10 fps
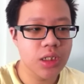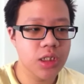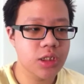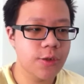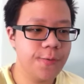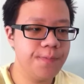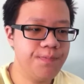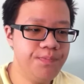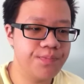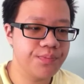So,
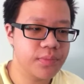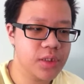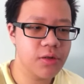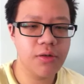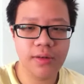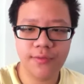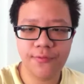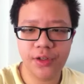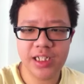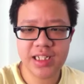so
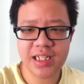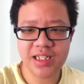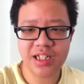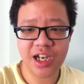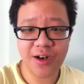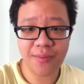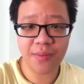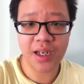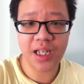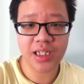for this entire month,